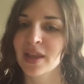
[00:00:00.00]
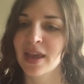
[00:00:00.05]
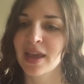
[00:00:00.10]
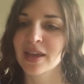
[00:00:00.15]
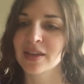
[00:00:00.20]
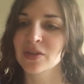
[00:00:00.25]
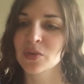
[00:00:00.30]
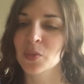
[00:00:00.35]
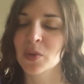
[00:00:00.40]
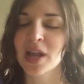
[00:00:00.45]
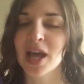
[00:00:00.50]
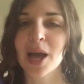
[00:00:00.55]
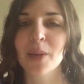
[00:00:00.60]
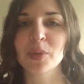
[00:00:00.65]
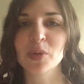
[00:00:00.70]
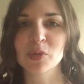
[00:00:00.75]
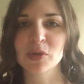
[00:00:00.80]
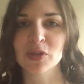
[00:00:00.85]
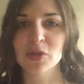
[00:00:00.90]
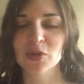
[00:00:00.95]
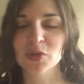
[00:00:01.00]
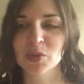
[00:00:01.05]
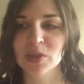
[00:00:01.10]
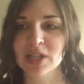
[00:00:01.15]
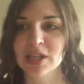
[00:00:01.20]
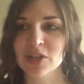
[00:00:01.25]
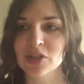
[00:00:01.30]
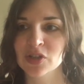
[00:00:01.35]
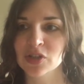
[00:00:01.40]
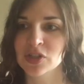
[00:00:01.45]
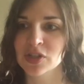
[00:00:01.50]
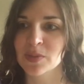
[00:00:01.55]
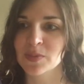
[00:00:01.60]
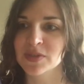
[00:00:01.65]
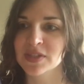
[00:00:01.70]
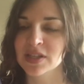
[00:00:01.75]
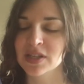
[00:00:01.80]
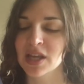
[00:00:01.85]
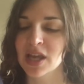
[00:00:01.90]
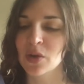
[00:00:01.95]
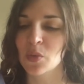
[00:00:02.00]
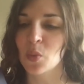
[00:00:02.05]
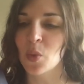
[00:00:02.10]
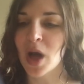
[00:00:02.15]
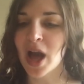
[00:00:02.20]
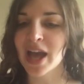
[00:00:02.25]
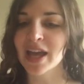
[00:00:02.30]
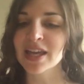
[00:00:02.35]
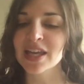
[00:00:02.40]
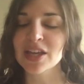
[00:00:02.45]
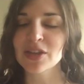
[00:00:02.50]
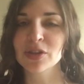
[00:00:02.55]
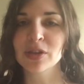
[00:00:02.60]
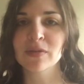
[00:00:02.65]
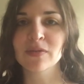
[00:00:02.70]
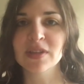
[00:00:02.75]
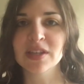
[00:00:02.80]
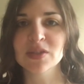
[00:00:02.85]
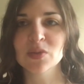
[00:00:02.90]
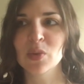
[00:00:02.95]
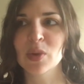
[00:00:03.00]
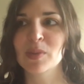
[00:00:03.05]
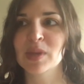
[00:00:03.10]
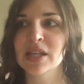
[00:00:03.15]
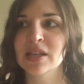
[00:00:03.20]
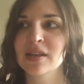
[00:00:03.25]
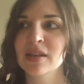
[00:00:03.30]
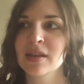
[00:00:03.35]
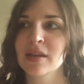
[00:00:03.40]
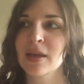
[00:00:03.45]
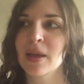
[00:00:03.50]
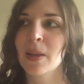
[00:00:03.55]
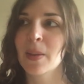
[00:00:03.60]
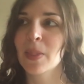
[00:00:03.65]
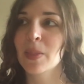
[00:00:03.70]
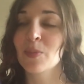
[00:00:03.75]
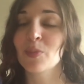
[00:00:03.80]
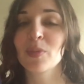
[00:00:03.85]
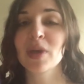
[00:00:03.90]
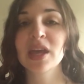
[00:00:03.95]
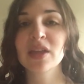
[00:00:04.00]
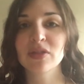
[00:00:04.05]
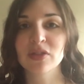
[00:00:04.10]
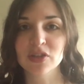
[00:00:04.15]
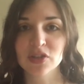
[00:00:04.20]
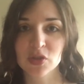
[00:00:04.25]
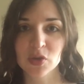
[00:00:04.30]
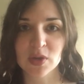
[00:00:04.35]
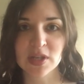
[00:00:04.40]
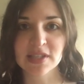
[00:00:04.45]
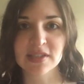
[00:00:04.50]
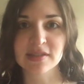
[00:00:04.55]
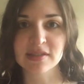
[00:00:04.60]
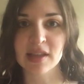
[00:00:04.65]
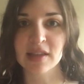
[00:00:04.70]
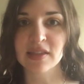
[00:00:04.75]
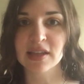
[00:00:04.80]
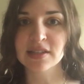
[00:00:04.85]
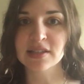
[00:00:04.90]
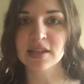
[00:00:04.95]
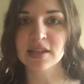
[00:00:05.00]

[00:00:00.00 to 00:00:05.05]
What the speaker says: and what happened with those relationships and why each of these women made the choices that they